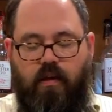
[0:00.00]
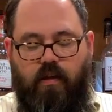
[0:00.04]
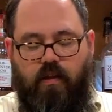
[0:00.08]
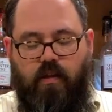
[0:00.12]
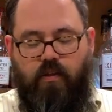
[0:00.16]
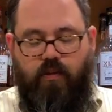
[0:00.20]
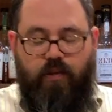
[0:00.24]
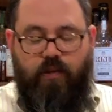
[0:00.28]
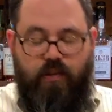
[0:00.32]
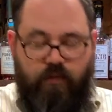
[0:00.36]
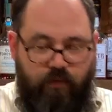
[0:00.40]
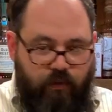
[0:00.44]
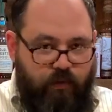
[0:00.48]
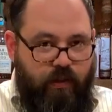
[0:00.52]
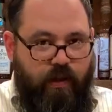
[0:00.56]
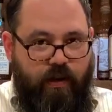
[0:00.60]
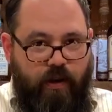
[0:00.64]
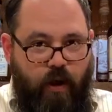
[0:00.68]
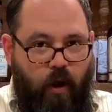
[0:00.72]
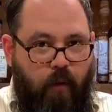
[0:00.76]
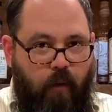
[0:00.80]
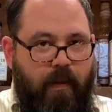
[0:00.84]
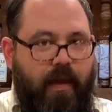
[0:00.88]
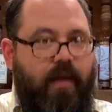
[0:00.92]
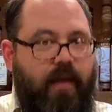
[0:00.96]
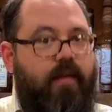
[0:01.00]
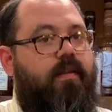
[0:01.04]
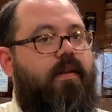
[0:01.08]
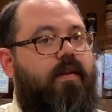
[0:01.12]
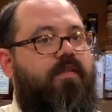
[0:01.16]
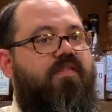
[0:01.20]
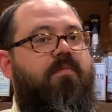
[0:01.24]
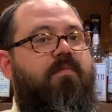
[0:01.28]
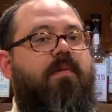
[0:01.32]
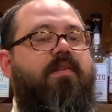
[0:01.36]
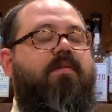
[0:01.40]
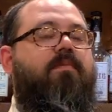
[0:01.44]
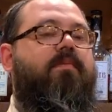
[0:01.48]
Those of you that know me, that have
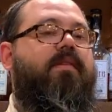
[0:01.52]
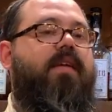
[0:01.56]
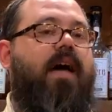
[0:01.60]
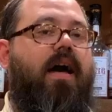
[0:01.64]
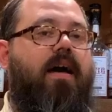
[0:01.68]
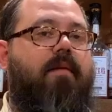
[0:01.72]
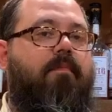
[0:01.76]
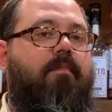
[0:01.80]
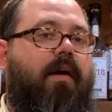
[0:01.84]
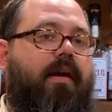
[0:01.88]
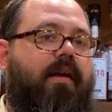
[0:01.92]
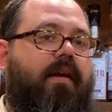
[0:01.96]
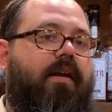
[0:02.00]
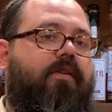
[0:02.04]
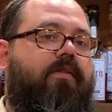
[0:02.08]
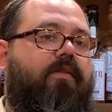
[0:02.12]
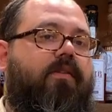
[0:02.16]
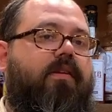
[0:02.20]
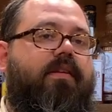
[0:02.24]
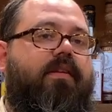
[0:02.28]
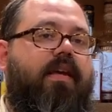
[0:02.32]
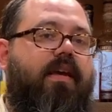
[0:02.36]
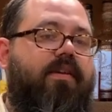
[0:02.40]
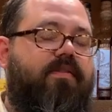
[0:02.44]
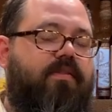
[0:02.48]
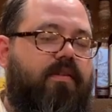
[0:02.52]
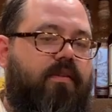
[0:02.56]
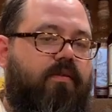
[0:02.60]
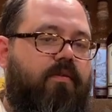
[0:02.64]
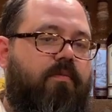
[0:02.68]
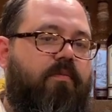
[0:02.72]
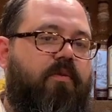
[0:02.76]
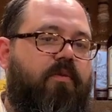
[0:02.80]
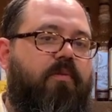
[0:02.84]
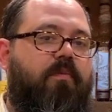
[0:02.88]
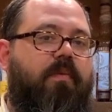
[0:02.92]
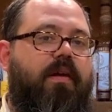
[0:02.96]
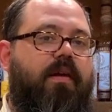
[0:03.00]
spent some time back here in the tasting room
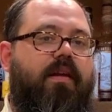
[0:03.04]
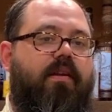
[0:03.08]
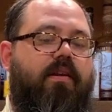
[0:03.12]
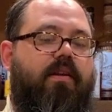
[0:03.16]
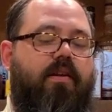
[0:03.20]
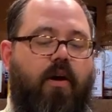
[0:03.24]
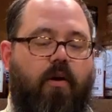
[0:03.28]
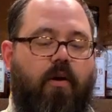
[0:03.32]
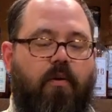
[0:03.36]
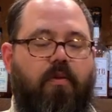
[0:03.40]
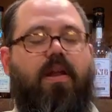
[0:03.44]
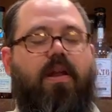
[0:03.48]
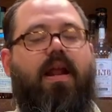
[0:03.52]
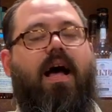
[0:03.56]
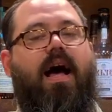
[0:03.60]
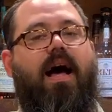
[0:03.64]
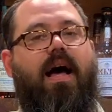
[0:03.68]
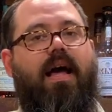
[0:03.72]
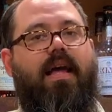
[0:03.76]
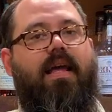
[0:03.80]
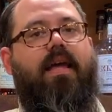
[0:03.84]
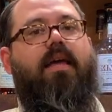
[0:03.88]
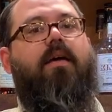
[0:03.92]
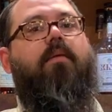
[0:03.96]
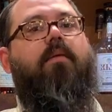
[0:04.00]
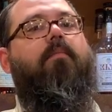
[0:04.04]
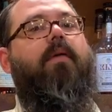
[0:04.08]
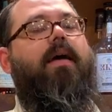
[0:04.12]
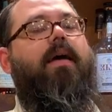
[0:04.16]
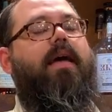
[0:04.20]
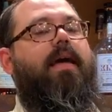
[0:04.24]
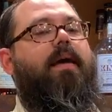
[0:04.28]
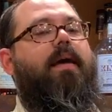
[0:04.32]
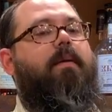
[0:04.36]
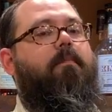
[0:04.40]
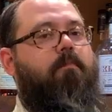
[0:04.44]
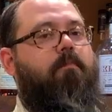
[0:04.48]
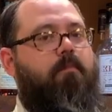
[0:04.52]
with me, know that I am
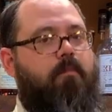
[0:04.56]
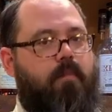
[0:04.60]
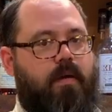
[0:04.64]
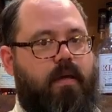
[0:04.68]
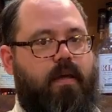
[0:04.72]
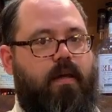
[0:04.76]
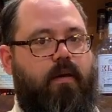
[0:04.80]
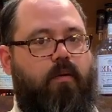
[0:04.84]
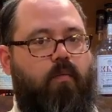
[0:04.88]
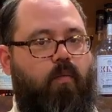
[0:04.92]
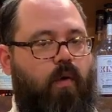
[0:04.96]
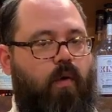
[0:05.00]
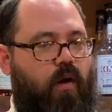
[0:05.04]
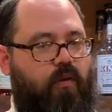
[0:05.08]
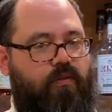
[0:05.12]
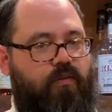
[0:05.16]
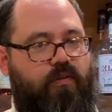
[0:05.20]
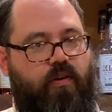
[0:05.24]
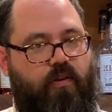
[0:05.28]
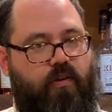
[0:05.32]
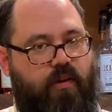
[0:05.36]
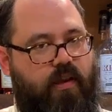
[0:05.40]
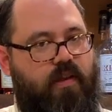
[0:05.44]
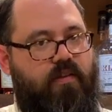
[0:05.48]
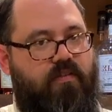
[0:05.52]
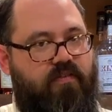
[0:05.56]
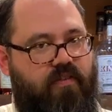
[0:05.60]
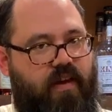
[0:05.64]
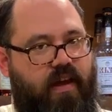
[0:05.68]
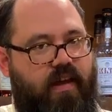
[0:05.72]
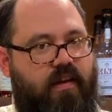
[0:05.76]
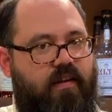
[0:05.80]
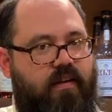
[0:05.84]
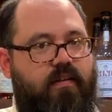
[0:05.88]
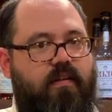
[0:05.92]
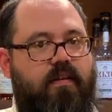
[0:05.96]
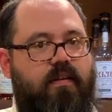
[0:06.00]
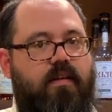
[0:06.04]
a big Wildturkey
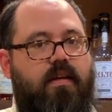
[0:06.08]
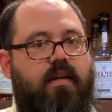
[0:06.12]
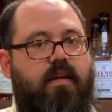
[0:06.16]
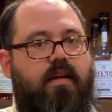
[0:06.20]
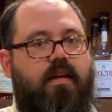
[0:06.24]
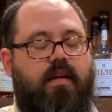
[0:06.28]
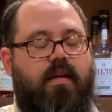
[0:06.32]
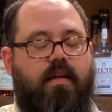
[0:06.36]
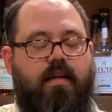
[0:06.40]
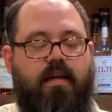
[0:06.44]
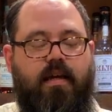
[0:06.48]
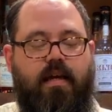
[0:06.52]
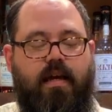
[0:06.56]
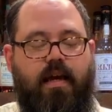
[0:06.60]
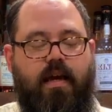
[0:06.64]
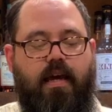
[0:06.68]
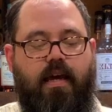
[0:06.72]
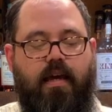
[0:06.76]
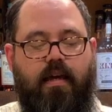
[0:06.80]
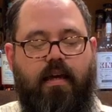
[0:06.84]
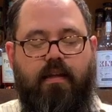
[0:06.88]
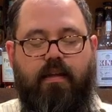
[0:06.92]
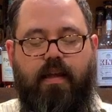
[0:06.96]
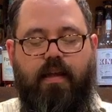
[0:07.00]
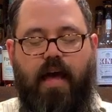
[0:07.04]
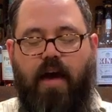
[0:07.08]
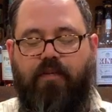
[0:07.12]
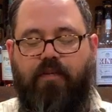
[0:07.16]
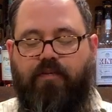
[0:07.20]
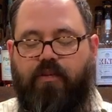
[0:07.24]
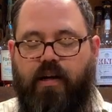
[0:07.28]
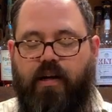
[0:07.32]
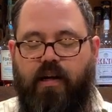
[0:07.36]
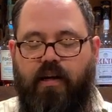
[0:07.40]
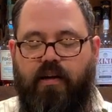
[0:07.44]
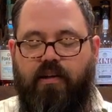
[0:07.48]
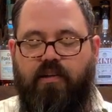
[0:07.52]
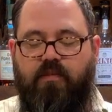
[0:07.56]
fan. And after
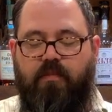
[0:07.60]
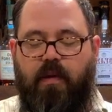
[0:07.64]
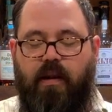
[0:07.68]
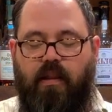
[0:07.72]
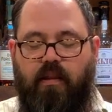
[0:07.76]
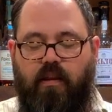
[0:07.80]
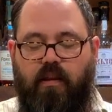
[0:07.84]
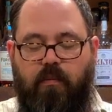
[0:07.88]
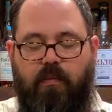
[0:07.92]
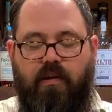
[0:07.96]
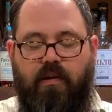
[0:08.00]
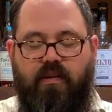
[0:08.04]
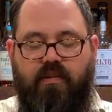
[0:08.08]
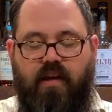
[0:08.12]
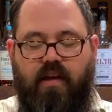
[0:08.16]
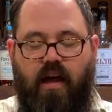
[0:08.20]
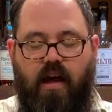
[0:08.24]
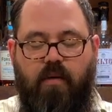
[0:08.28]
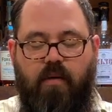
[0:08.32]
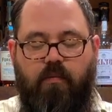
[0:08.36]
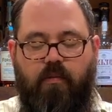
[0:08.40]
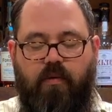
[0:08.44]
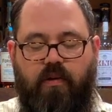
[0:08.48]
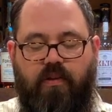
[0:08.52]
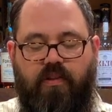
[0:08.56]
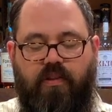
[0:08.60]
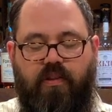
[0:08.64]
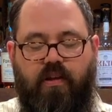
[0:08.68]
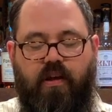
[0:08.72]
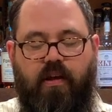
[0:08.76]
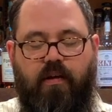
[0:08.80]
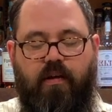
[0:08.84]
getting to spend a little bit of time with